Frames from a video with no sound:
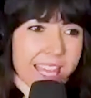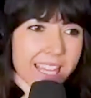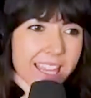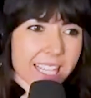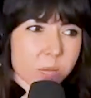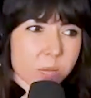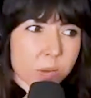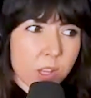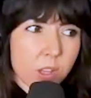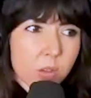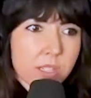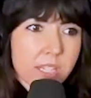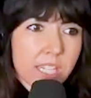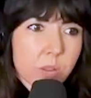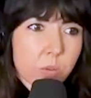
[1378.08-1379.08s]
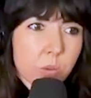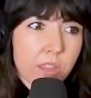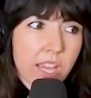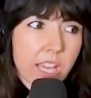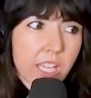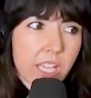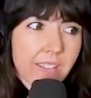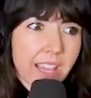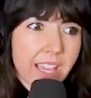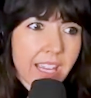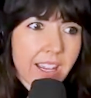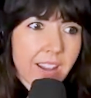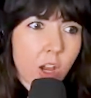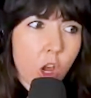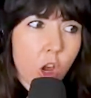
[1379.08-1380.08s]
that's one of those things where they can
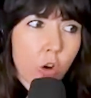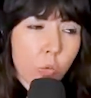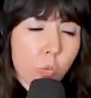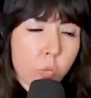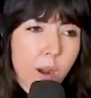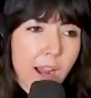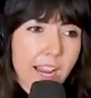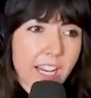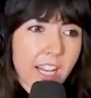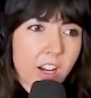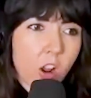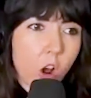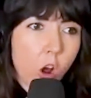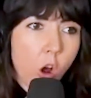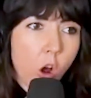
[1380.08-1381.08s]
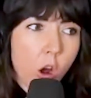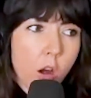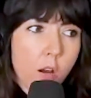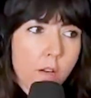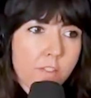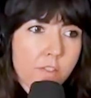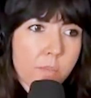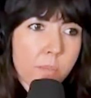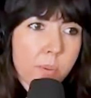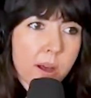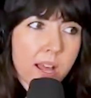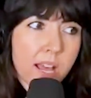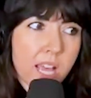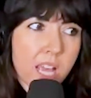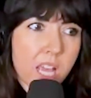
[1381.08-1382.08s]
like write it off,
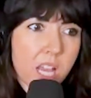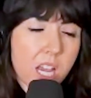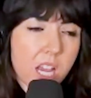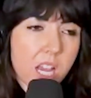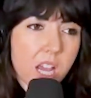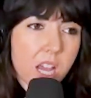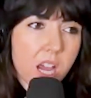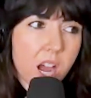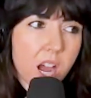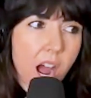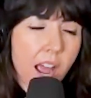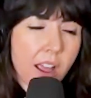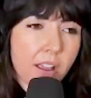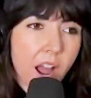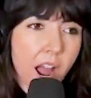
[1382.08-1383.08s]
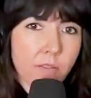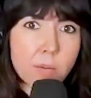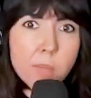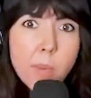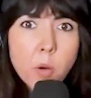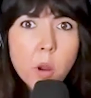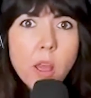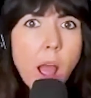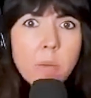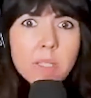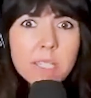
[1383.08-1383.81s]
but I remember I was